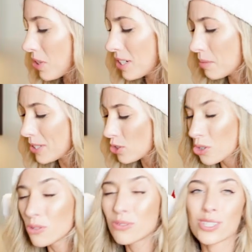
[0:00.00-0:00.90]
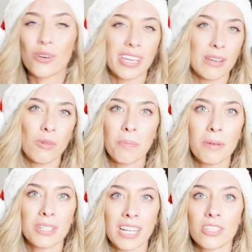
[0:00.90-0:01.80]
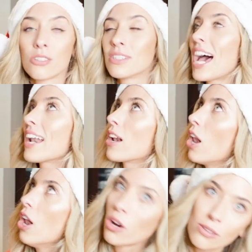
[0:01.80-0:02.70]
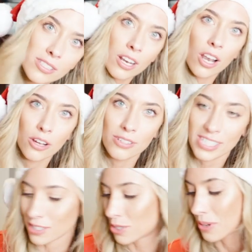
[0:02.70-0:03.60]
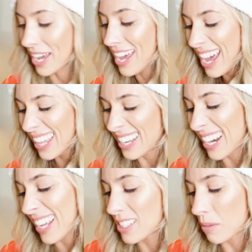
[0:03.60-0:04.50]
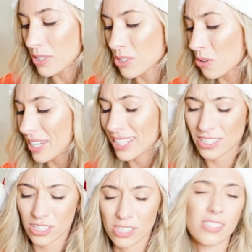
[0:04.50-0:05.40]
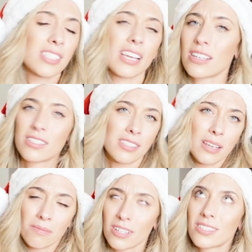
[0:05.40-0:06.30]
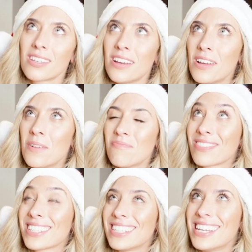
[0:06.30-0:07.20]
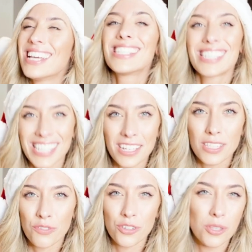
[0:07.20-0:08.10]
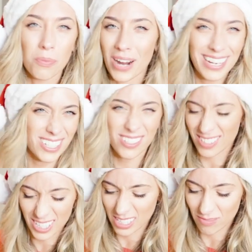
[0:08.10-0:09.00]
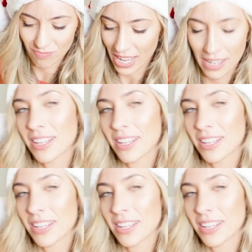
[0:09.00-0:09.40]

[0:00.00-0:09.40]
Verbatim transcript: want it to be too soggy. What people tend to do is add loads and loads into it, and then it ends up soggy and it just sinks, sinks, sinks through the bread. And it, yeah,